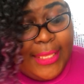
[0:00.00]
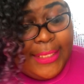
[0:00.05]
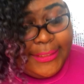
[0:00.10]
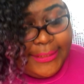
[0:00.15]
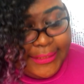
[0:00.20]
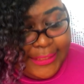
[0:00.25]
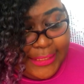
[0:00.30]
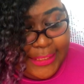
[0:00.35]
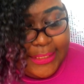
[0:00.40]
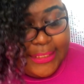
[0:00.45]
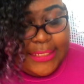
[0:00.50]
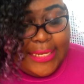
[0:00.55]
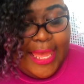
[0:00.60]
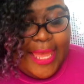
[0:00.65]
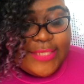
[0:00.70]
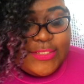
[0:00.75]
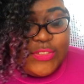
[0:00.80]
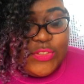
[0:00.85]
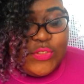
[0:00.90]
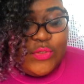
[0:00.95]
Again,
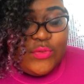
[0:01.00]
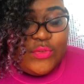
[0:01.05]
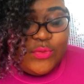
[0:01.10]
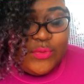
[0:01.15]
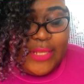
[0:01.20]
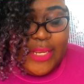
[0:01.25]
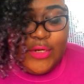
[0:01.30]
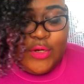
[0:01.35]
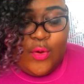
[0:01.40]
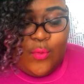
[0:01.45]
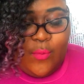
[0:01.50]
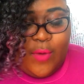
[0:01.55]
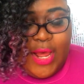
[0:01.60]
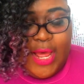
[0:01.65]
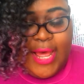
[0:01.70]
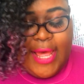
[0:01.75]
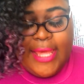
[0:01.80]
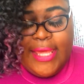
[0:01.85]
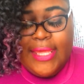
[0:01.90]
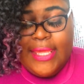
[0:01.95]
I still do not know
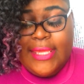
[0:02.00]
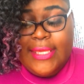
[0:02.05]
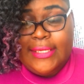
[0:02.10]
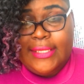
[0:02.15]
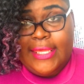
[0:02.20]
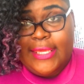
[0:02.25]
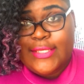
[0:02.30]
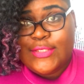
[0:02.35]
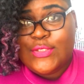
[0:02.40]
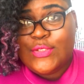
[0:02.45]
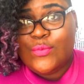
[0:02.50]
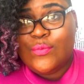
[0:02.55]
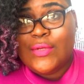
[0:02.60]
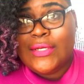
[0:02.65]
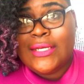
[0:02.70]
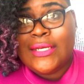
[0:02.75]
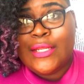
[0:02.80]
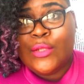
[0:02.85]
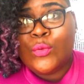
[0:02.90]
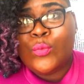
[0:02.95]
why Cantu
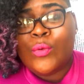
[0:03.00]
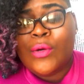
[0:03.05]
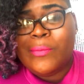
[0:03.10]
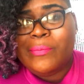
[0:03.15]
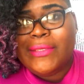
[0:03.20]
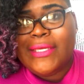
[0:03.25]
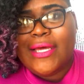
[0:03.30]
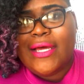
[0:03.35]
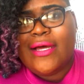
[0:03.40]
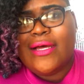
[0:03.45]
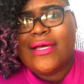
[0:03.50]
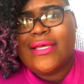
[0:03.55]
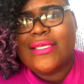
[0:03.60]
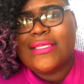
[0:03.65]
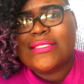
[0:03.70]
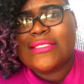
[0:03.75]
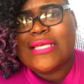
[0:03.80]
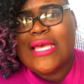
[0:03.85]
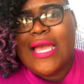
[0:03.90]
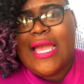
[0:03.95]
did another one
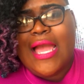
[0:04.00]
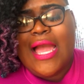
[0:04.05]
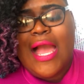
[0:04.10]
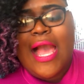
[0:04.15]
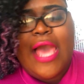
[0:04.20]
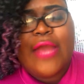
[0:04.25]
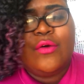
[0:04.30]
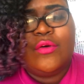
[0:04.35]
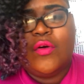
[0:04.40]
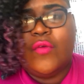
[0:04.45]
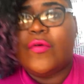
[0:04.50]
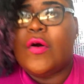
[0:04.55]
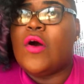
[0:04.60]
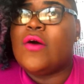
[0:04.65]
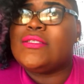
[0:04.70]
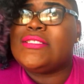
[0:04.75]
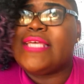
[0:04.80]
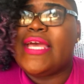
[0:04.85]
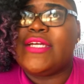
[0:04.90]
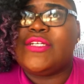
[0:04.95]
because I don't know if
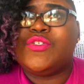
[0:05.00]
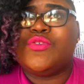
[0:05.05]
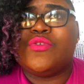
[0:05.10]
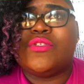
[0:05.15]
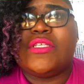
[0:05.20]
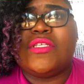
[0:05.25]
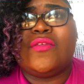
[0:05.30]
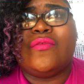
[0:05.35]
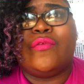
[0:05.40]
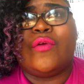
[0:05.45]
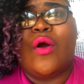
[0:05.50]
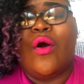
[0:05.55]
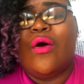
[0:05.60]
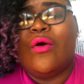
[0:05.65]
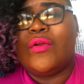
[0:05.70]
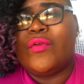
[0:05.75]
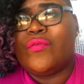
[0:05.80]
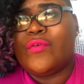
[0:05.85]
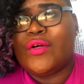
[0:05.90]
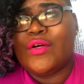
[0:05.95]
all textures is for
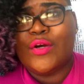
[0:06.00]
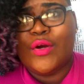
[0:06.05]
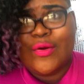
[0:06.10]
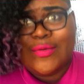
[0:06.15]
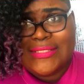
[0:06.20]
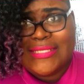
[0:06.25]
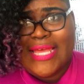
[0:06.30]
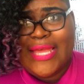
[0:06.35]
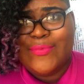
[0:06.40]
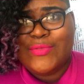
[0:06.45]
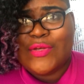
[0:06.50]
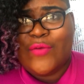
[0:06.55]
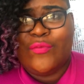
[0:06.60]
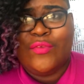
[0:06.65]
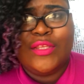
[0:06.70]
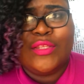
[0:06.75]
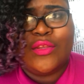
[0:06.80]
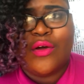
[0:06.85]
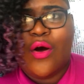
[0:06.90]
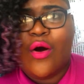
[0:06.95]
all different curl types. I
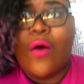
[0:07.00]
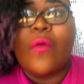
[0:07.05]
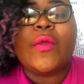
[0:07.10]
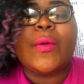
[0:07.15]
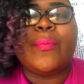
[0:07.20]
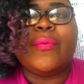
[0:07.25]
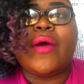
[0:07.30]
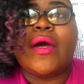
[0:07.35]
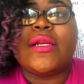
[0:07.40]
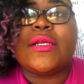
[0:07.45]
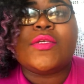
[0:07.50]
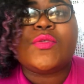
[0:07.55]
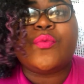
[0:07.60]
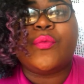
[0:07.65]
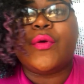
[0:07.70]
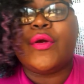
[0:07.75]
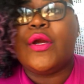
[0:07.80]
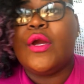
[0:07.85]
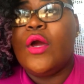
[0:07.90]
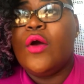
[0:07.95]
really thought all their products
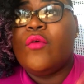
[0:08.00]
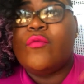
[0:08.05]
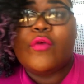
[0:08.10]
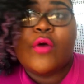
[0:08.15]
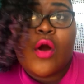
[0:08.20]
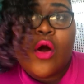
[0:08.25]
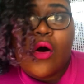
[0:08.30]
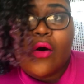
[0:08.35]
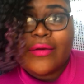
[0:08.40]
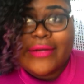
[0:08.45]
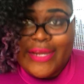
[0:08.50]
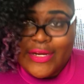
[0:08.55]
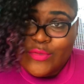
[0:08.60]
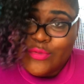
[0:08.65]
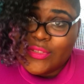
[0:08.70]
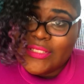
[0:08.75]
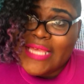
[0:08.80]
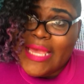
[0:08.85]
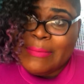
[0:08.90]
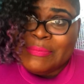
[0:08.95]
were for all
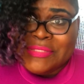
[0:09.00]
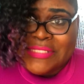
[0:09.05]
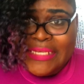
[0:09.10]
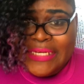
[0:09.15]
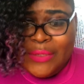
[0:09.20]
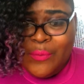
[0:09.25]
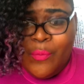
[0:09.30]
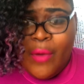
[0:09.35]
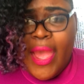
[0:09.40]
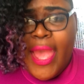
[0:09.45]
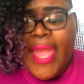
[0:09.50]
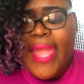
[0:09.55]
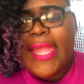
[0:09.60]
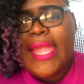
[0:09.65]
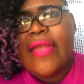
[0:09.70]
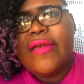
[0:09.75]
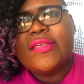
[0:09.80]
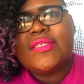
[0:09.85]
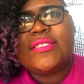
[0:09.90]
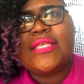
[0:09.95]
natural types anyway.
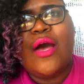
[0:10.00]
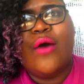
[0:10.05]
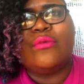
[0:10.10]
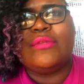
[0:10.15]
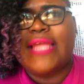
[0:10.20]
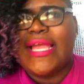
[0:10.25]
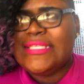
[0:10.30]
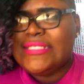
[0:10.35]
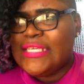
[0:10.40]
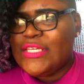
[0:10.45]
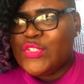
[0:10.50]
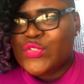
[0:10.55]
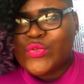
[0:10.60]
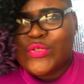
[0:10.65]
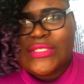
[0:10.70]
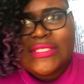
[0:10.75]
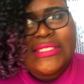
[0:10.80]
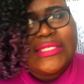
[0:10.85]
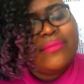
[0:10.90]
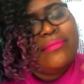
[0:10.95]
So that's
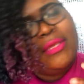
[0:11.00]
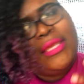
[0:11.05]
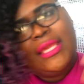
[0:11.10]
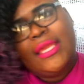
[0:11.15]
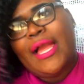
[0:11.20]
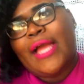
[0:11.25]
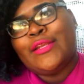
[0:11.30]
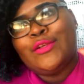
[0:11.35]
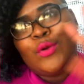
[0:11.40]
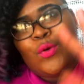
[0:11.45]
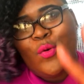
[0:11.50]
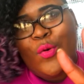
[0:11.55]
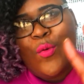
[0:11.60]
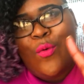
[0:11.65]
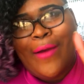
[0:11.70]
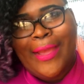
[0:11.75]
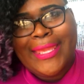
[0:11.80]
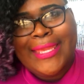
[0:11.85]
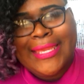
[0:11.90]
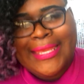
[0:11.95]
interesting to me. I don't
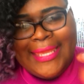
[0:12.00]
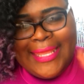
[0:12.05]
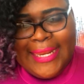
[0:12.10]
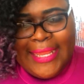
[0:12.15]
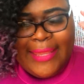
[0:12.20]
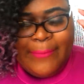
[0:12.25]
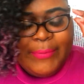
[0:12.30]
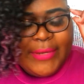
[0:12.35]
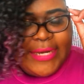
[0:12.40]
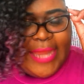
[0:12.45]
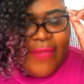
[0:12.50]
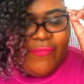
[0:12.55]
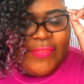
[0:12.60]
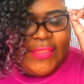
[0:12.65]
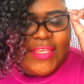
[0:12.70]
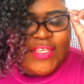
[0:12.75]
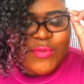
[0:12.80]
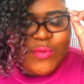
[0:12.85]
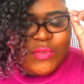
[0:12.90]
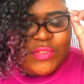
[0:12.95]
quite get it, but I
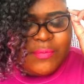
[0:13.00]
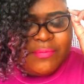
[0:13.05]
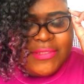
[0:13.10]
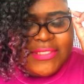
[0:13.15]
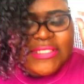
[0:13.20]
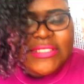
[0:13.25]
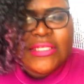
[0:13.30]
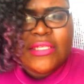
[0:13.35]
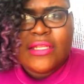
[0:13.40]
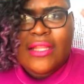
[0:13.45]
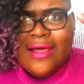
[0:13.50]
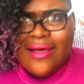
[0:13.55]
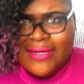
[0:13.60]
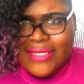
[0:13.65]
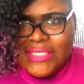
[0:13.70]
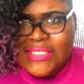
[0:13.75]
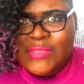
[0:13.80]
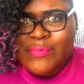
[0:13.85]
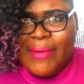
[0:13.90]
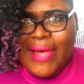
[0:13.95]
think it's supposed to be salon
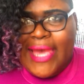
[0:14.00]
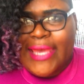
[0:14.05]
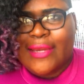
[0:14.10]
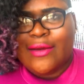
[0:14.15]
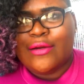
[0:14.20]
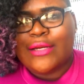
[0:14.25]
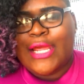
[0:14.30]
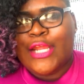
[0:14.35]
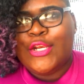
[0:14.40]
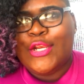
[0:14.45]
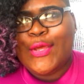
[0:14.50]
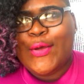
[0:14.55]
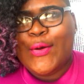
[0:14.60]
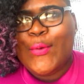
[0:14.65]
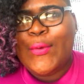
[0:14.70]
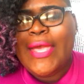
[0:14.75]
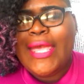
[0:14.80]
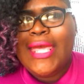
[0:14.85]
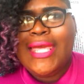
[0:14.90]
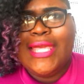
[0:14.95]
inspired. I
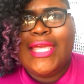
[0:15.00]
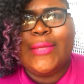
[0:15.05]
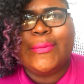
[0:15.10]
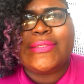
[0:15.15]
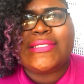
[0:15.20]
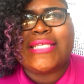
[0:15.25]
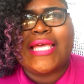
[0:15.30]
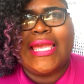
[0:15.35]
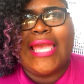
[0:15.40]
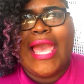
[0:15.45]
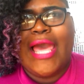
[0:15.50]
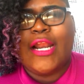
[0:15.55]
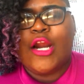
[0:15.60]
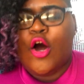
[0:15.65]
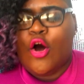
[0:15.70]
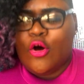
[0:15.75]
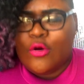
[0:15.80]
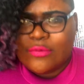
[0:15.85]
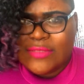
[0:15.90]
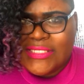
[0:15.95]
know it was like at an
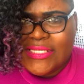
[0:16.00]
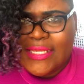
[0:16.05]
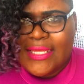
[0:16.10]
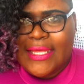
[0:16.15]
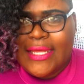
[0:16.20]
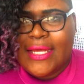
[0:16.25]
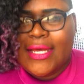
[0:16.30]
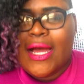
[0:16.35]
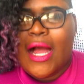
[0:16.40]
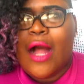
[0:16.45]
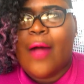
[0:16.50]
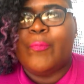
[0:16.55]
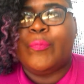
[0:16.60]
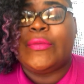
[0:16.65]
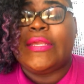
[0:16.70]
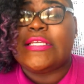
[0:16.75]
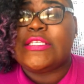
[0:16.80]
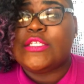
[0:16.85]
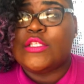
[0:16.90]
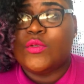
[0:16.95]
Ulta um,
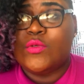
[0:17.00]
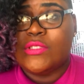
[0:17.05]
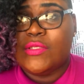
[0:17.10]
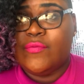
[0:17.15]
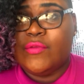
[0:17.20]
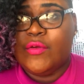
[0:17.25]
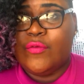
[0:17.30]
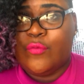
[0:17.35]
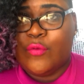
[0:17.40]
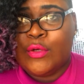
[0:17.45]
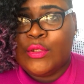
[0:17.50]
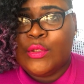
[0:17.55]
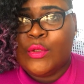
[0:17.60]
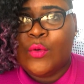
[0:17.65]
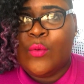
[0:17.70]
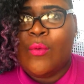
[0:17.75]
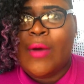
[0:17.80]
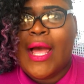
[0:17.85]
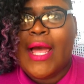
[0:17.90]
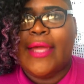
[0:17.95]
exclusively for a
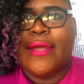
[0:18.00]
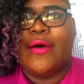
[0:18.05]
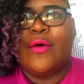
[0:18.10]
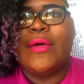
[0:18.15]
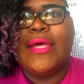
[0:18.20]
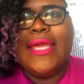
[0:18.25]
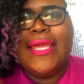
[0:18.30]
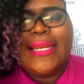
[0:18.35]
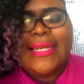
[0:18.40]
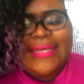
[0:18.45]
little while.